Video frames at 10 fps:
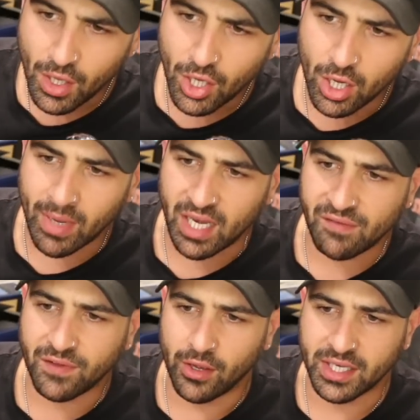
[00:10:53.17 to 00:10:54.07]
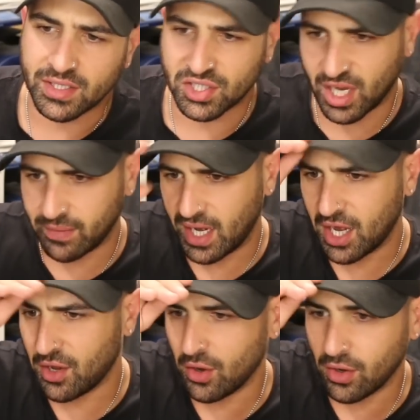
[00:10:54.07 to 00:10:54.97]
You got money flowing into Shiba
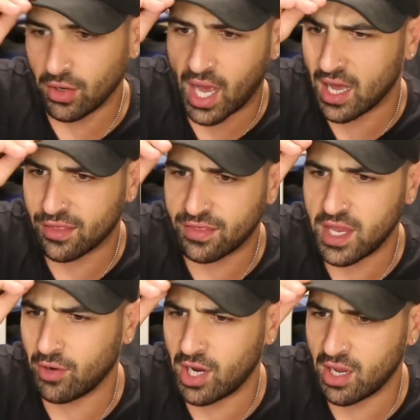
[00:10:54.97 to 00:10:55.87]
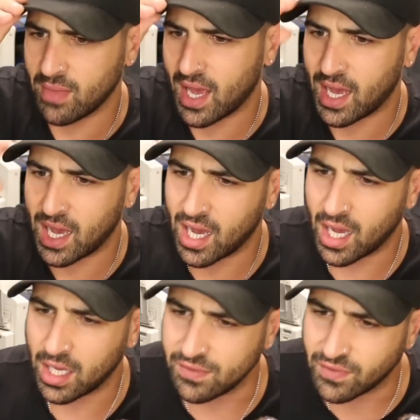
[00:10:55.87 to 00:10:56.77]
Inu, Ethereum,
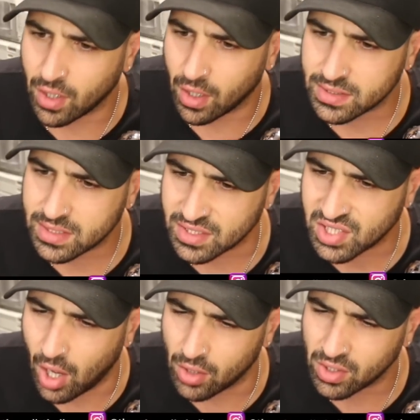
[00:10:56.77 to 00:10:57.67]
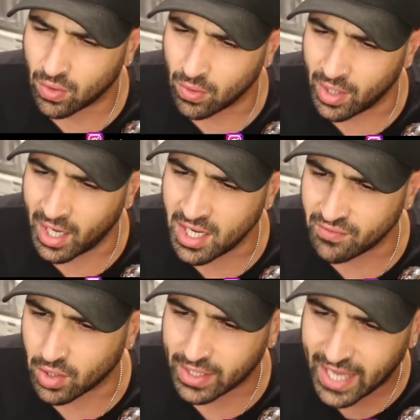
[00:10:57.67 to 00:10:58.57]
you've got Toncoin,
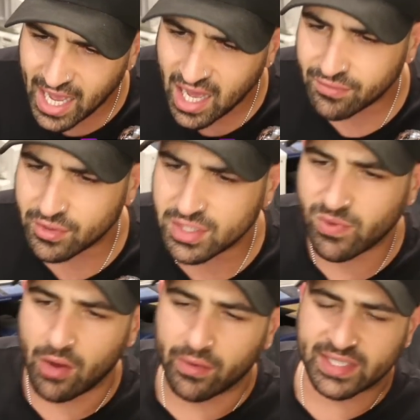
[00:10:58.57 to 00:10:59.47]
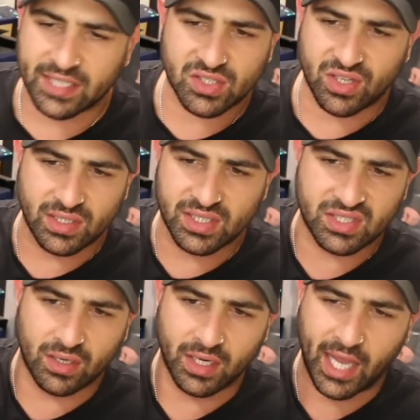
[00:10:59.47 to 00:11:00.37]
you've got Carver as well, because that just got
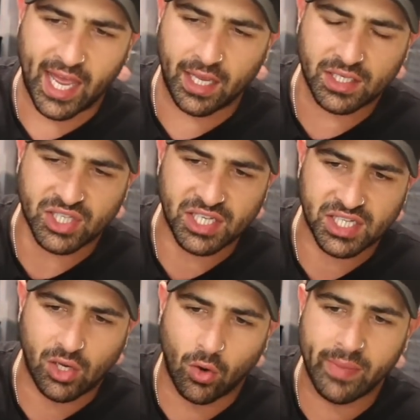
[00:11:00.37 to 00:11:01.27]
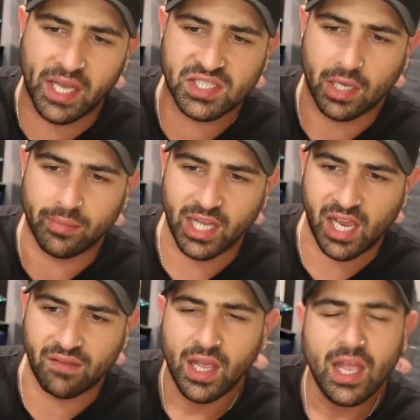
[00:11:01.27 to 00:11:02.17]
listed on an exchange, Coinbase, I
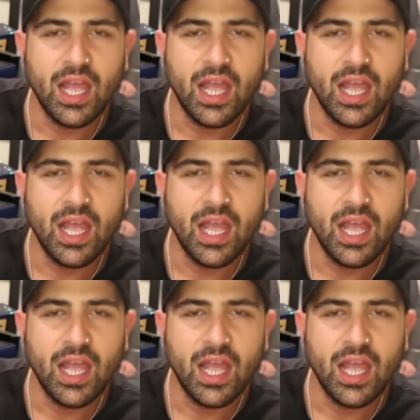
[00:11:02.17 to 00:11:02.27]
believe.